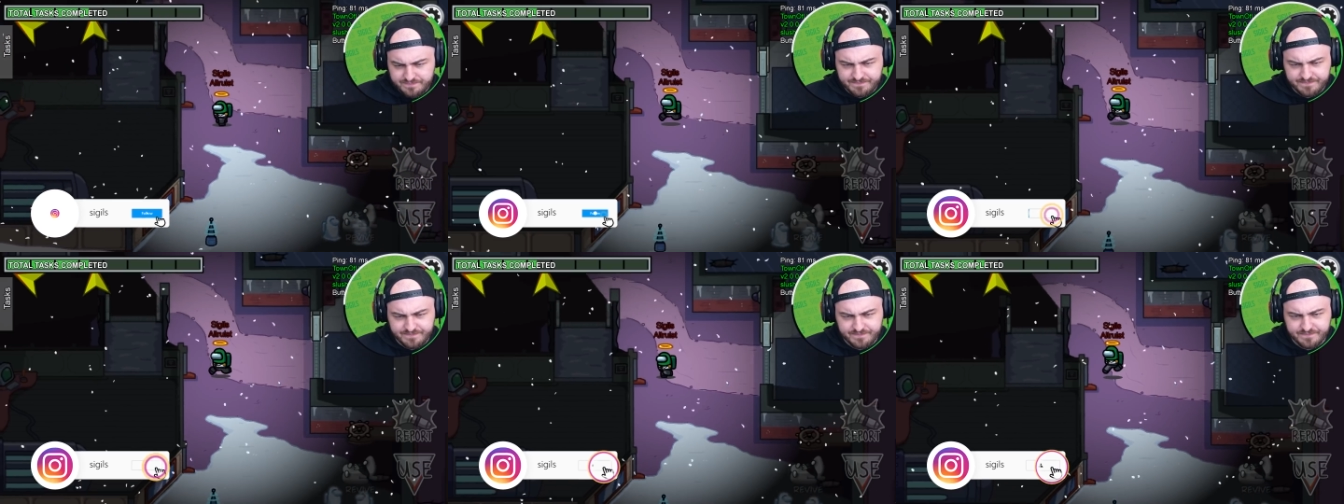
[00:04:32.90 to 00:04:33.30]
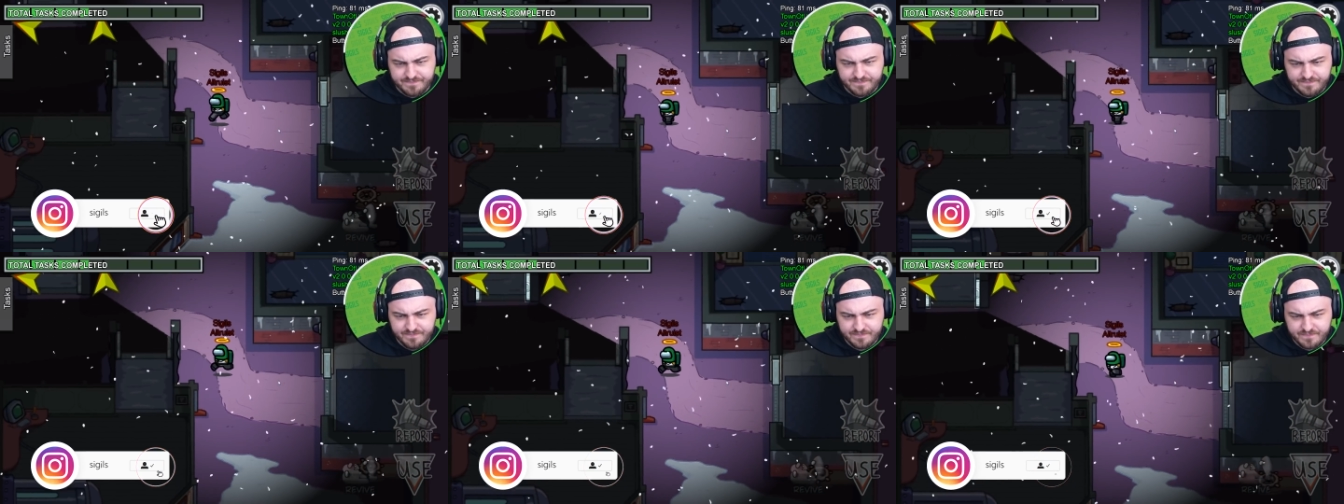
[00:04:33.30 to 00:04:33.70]

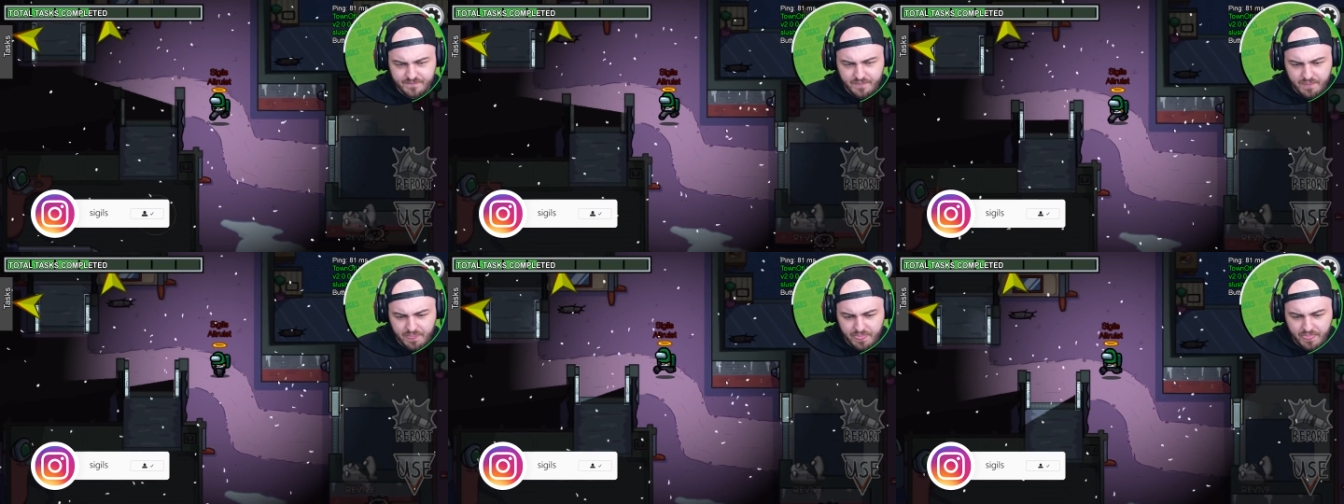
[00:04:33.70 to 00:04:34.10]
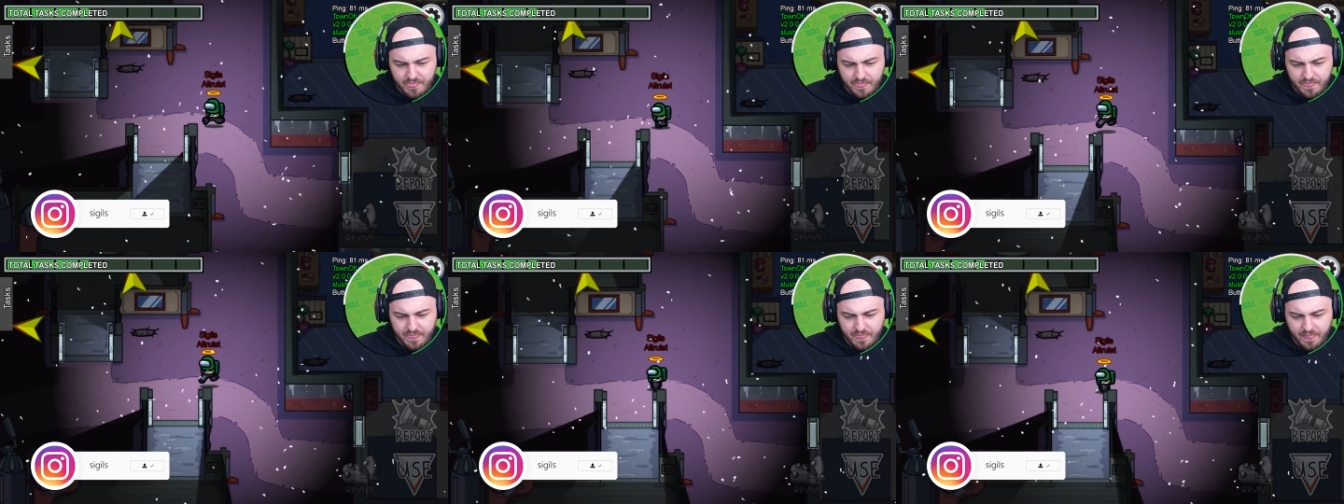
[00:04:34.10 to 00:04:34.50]
Mm-hmm. Mm
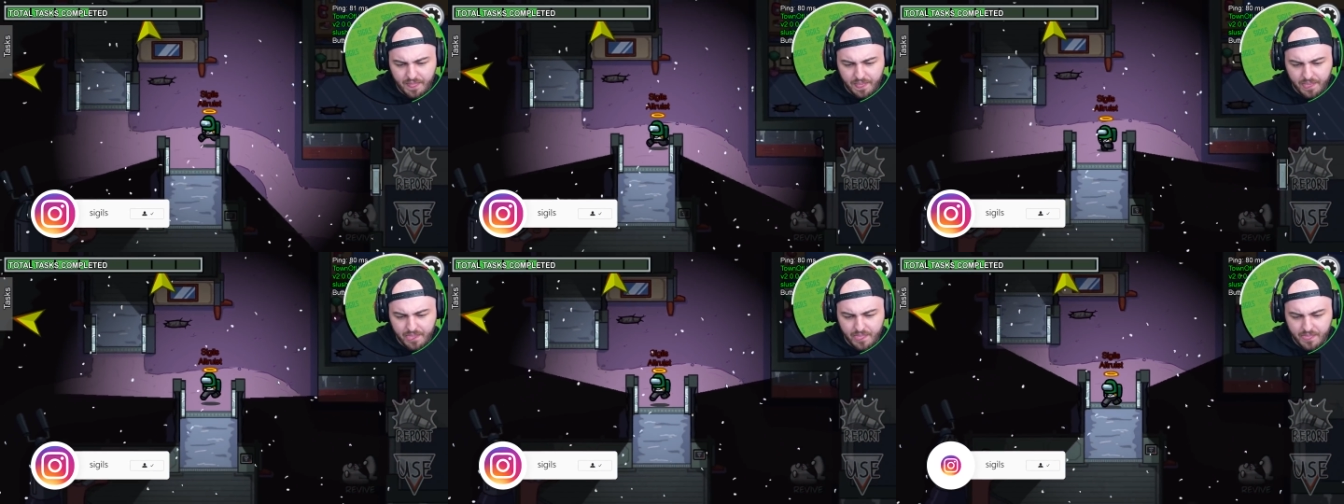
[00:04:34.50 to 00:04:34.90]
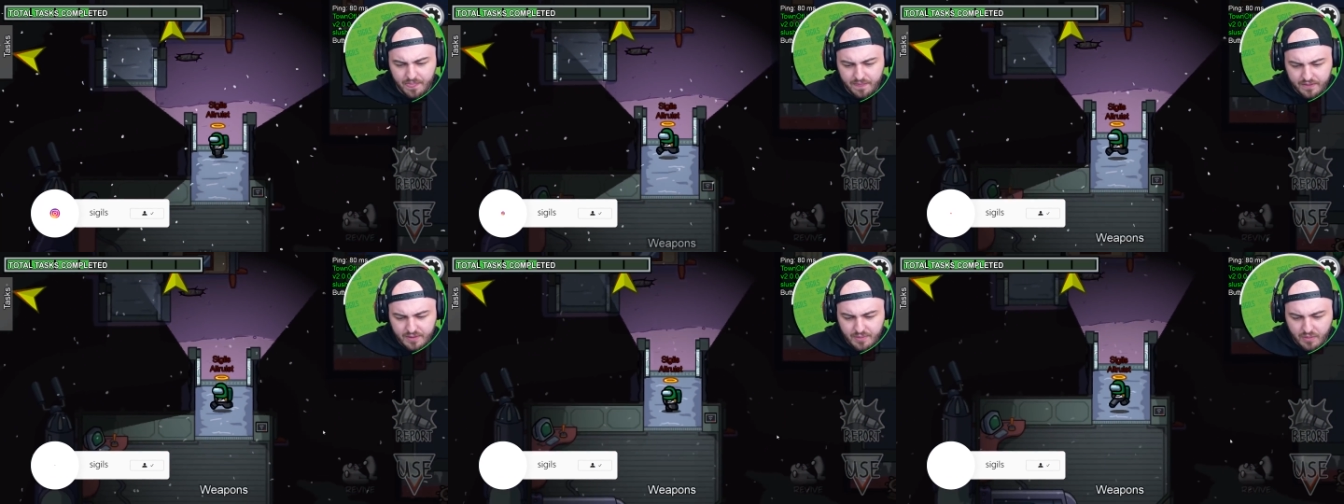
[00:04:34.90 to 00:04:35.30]

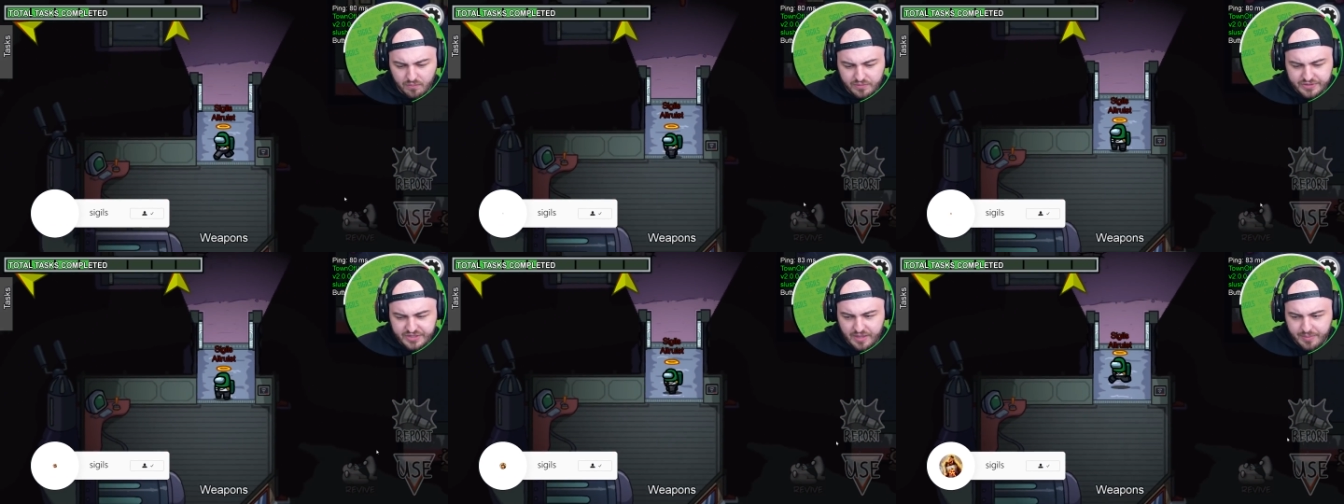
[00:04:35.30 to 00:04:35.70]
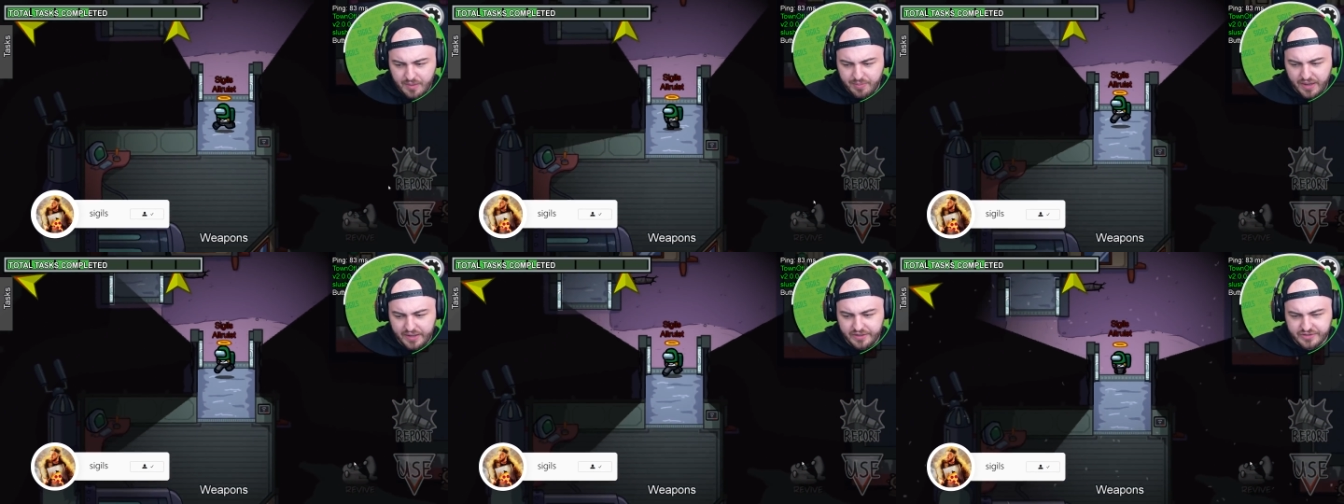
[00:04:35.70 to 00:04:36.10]
-hmm. Come on. There's gotta
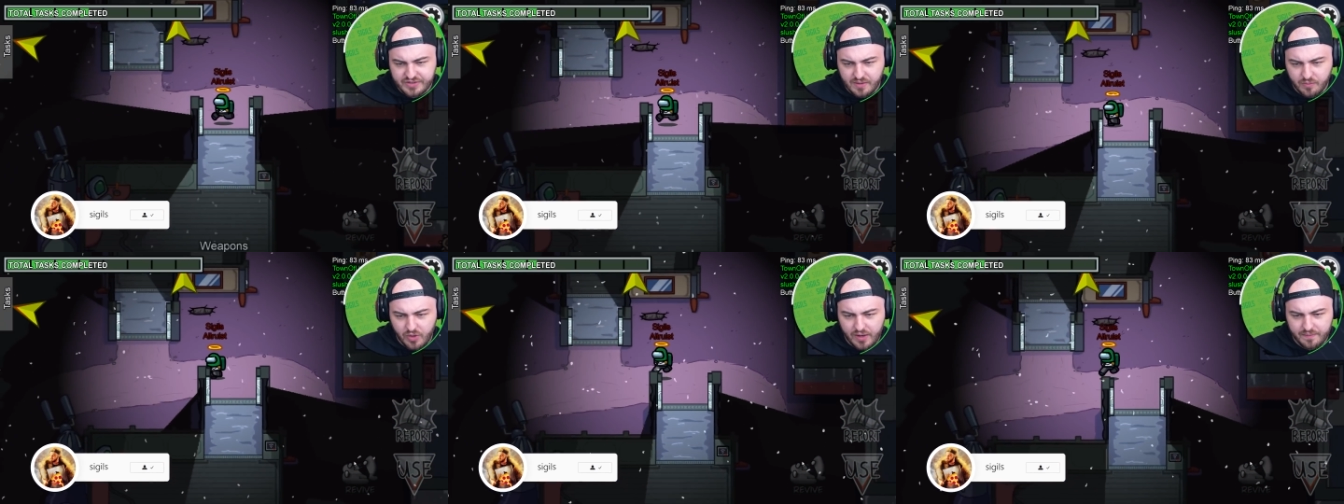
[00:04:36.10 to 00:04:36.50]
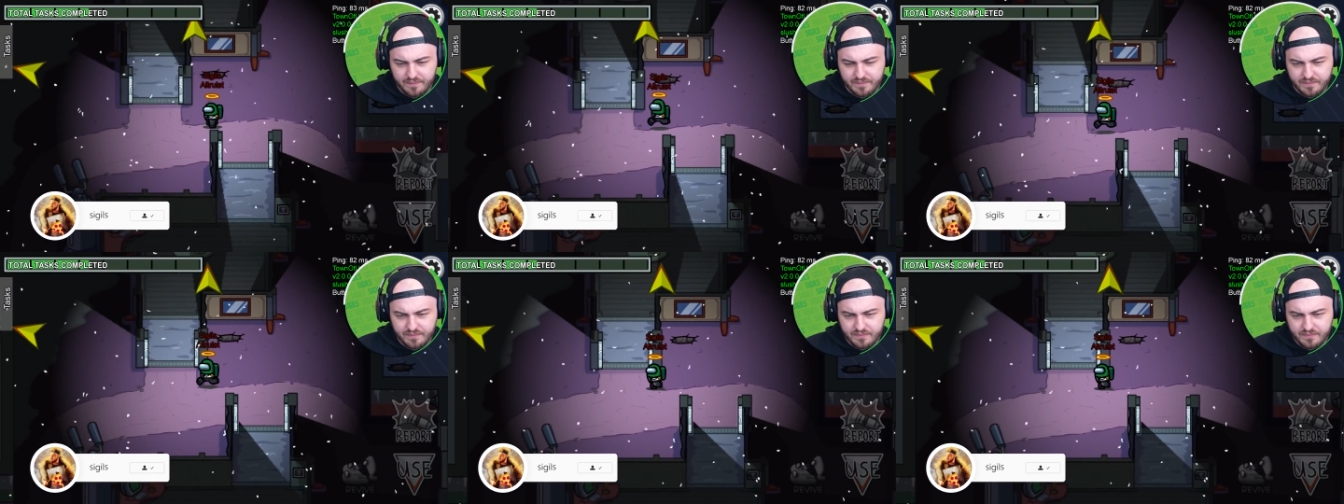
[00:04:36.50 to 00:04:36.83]
be a body here somewhere.